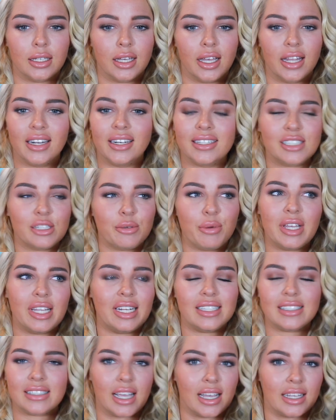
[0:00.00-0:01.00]
And it doesn't make
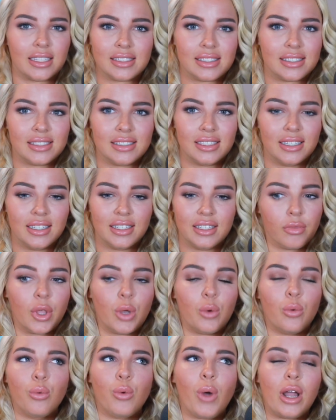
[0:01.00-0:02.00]
any sense.
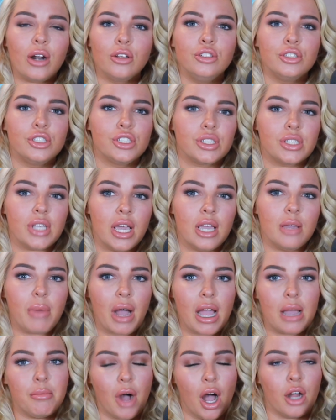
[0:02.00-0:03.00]
Like, why don't you just say
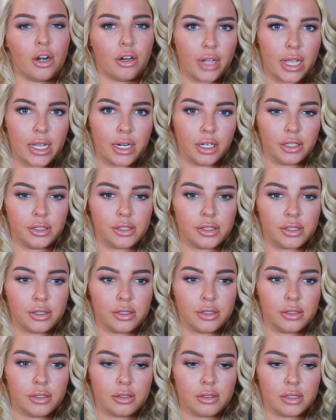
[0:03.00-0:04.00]
my
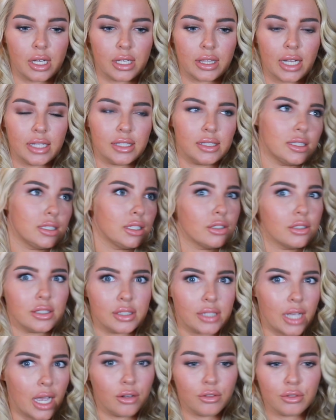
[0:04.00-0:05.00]
moderators? Like, that still
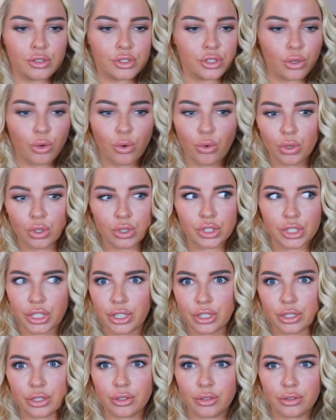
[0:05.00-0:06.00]
sounds cool
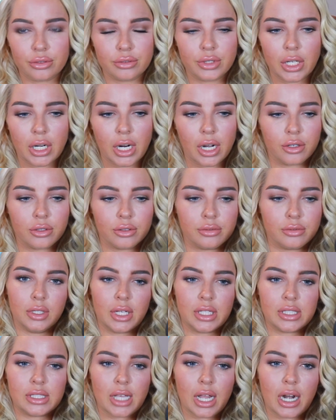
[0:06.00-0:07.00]
too, you know?
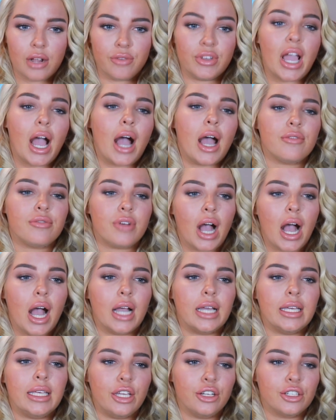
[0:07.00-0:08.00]
Instead of, yeah,
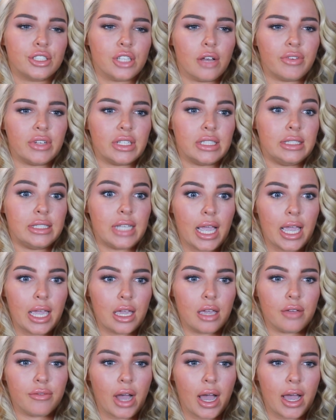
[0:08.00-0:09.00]
get yourself a
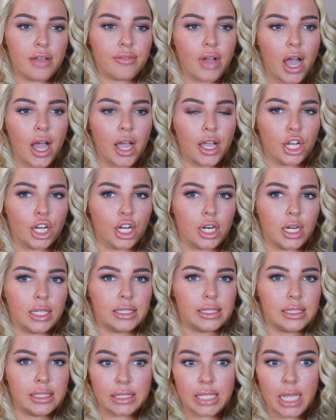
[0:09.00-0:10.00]
Dave. I've hired
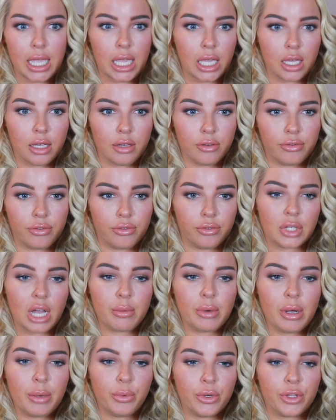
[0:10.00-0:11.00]
Dave.
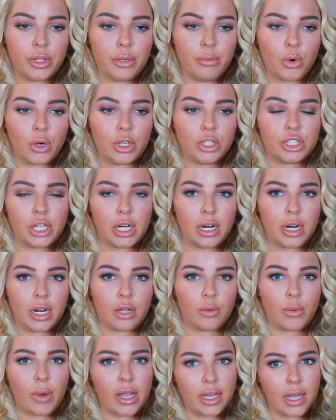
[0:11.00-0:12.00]
Come up with a more
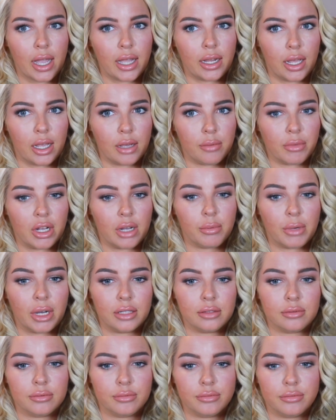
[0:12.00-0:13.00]
generic white guy name. Come
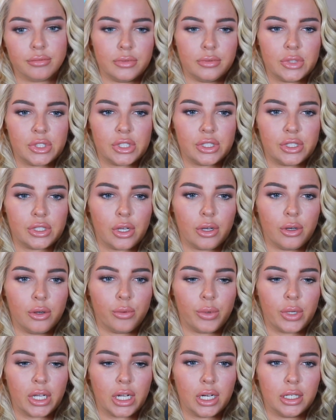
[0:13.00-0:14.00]
on. So
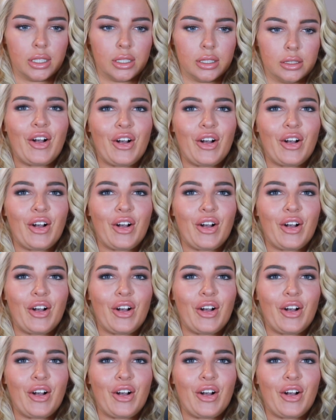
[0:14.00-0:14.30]
weird.